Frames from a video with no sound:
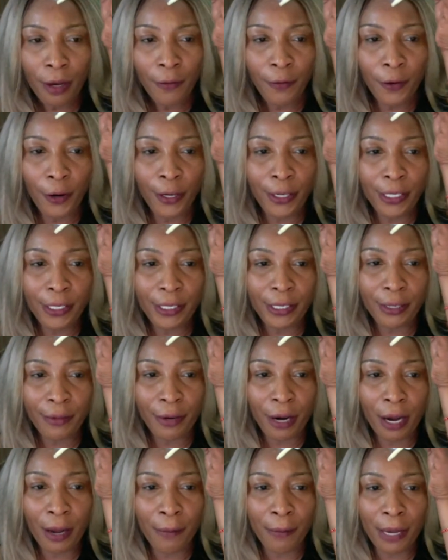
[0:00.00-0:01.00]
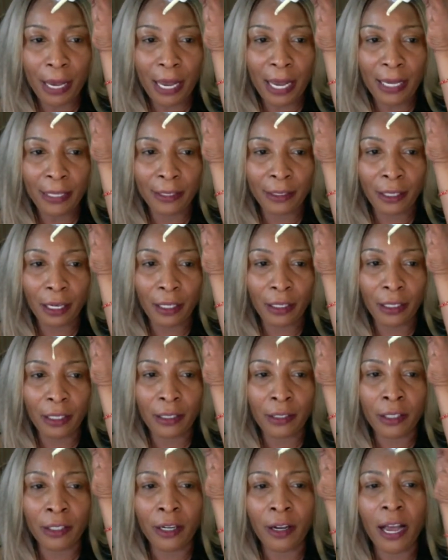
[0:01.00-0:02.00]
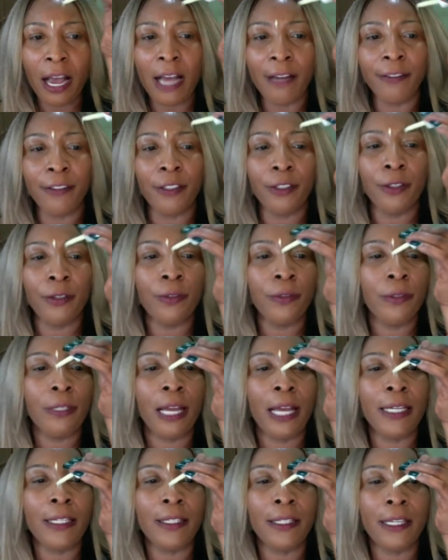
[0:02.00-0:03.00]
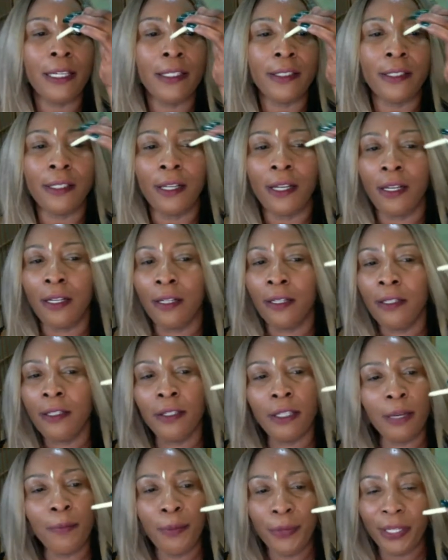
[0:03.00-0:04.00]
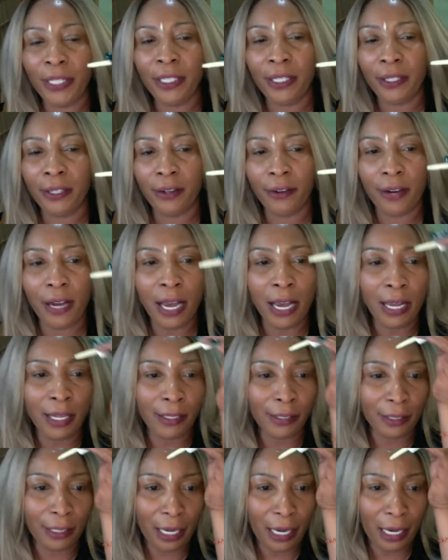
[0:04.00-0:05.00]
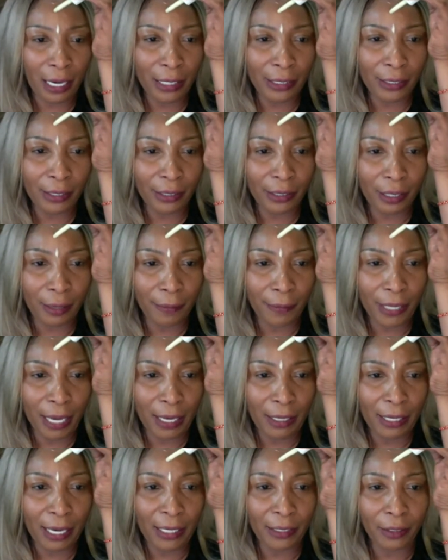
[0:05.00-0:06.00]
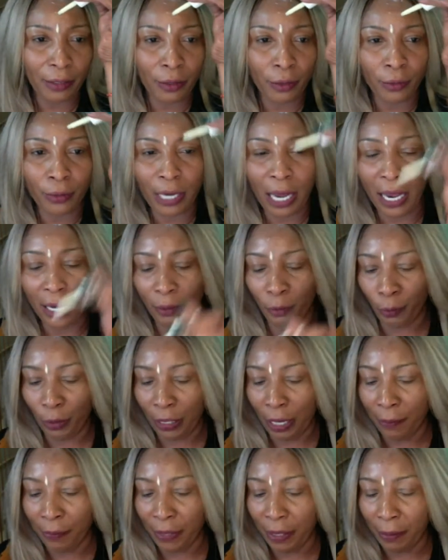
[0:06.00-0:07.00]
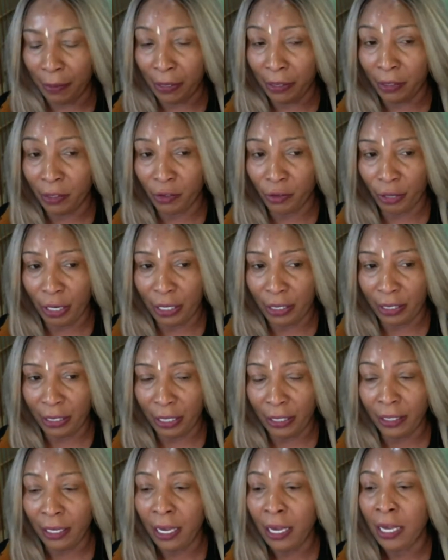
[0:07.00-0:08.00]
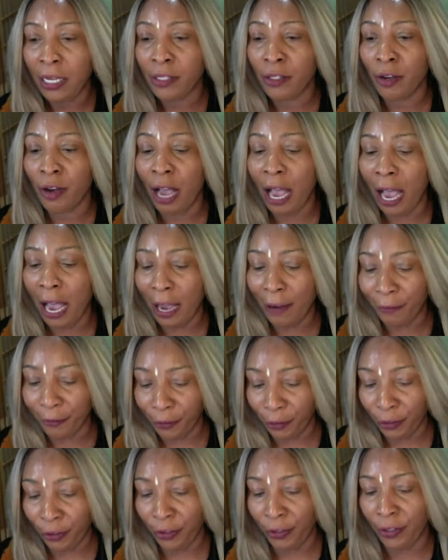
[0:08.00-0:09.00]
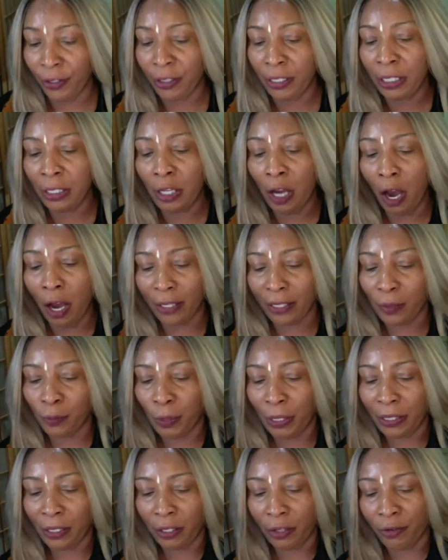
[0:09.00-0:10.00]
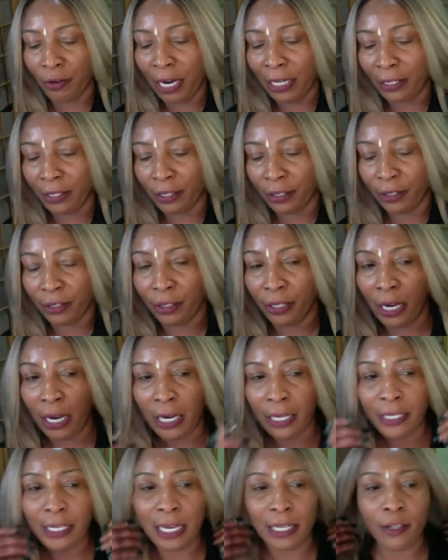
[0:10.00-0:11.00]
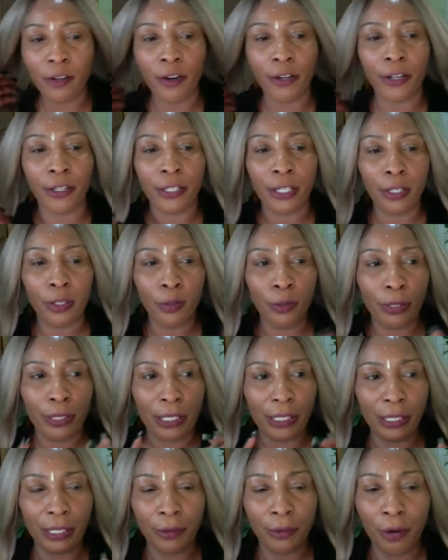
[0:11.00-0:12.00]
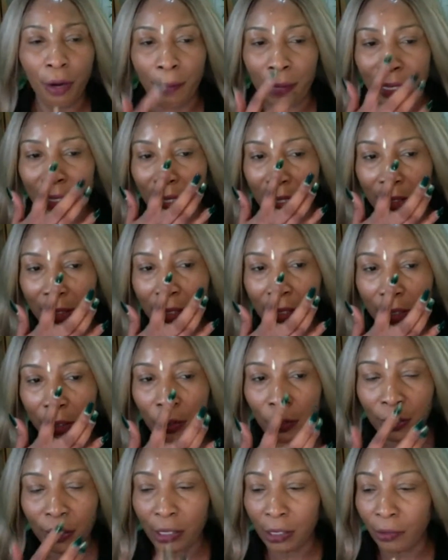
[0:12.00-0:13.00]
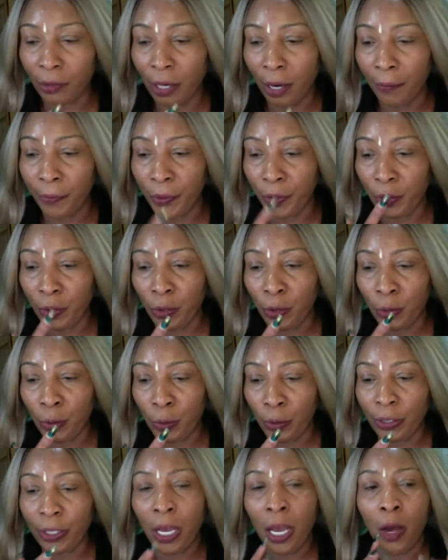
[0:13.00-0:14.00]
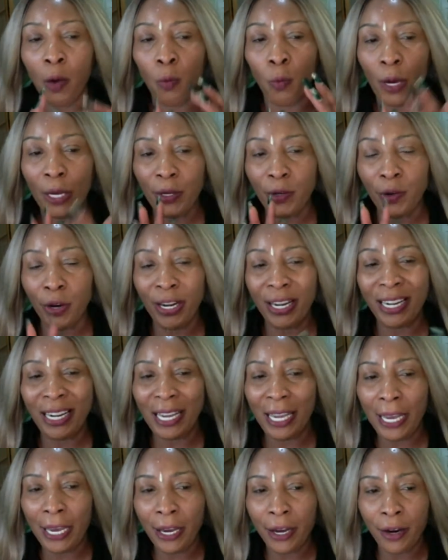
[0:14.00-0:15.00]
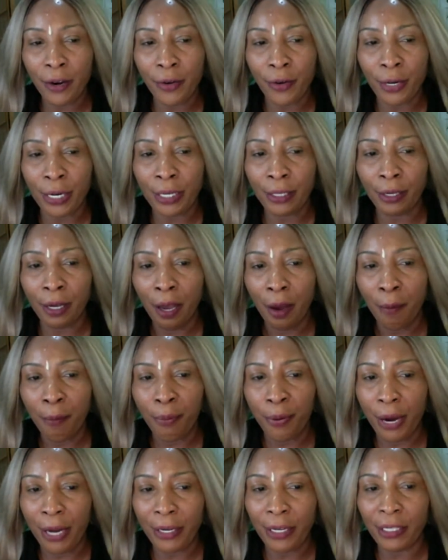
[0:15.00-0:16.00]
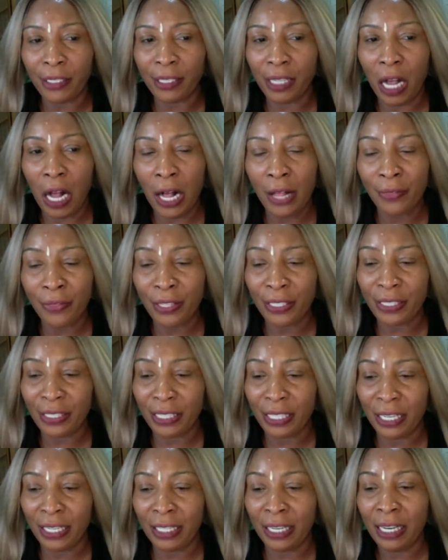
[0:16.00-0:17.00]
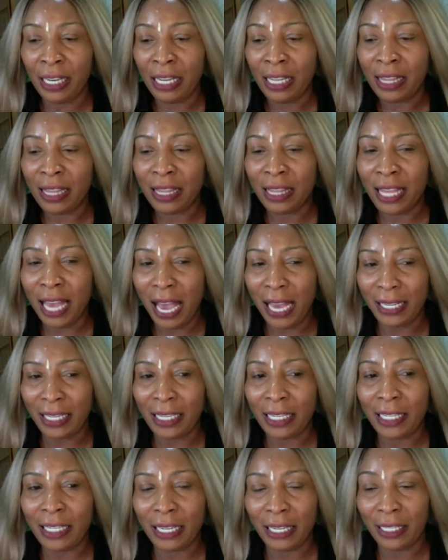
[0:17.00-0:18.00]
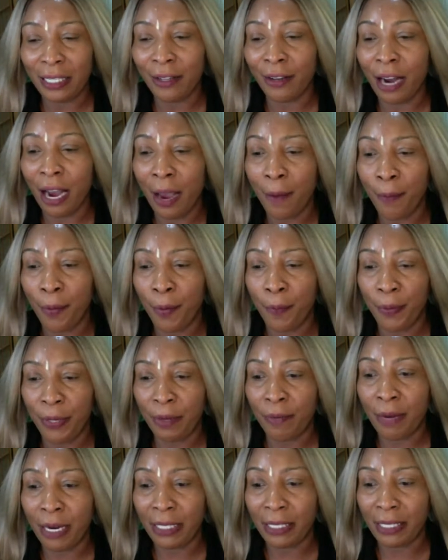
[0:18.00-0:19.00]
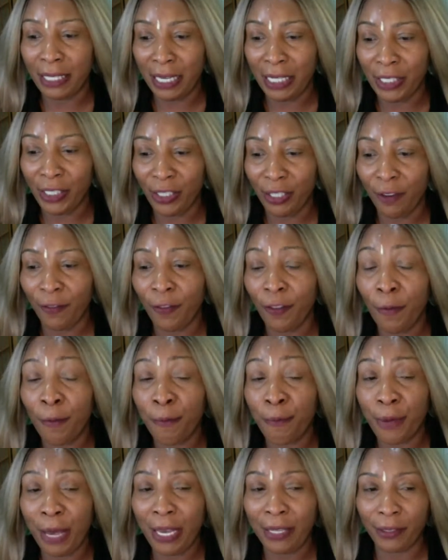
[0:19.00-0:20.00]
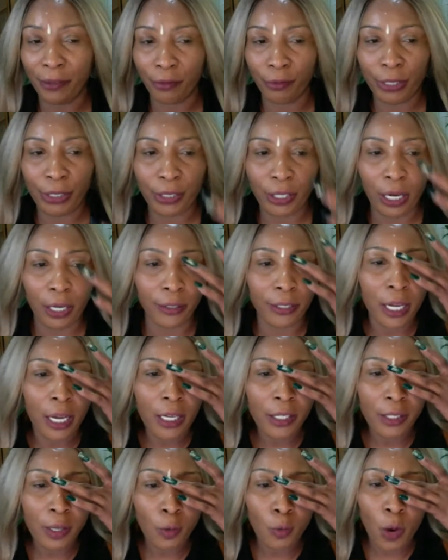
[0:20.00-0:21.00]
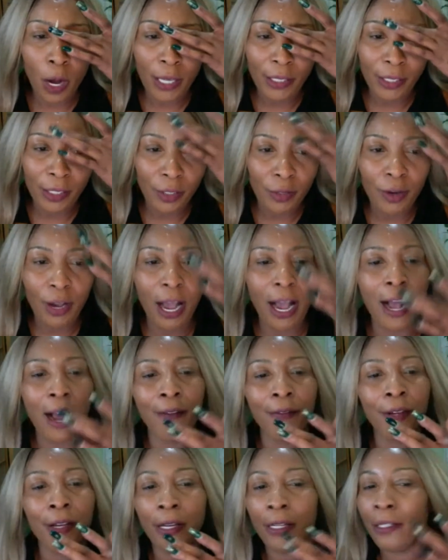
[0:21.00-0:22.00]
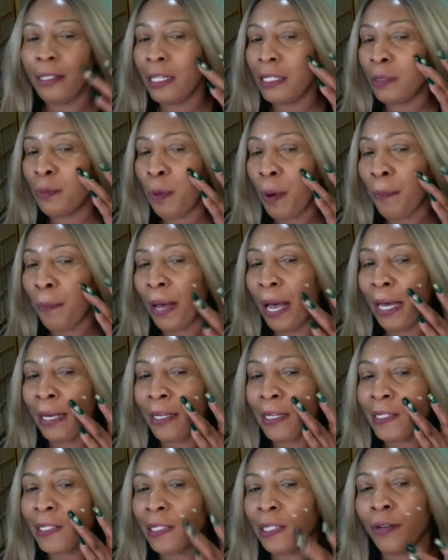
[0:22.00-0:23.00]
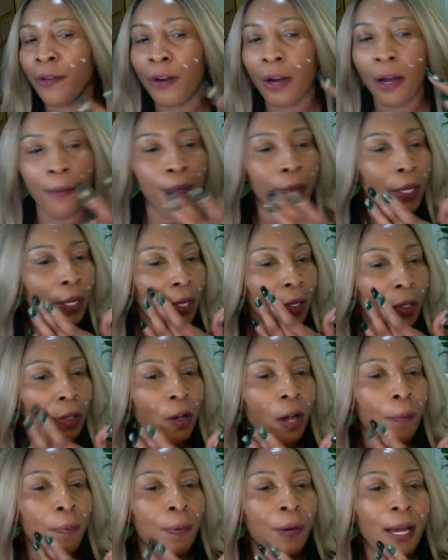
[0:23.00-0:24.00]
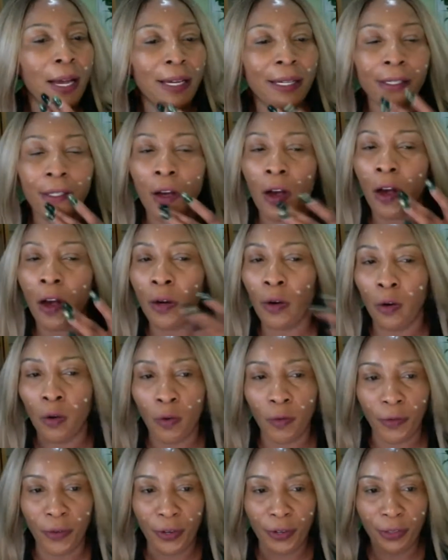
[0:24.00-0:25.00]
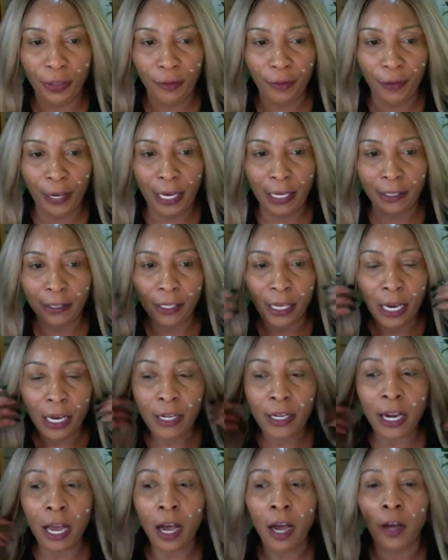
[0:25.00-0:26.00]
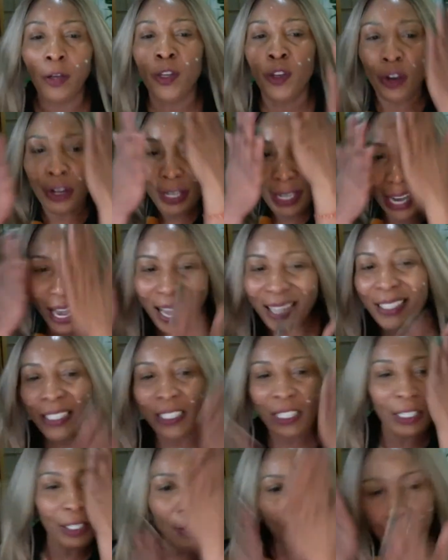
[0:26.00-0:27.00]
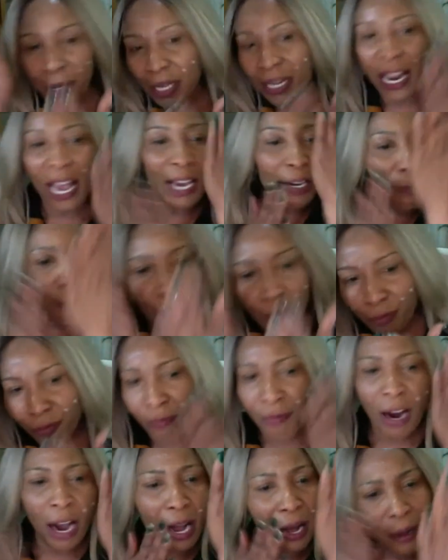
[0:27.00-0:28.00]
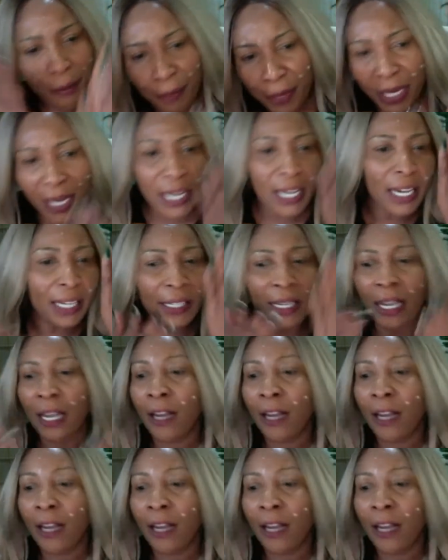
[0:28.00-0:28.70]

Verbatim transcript: for the serum, and uh, you don't have to do like this. You can put it in your hands. I just sometimes like to do that when I'm demonstrating. So after the dark spot corrector, then you're going to use the serum. And this is a good serum to use when you are layering products on the skin that can clear hyperpigmentation for best result. So once you have this papaya serum, you apply it all over the face. Now, you're not going to be like rubbing.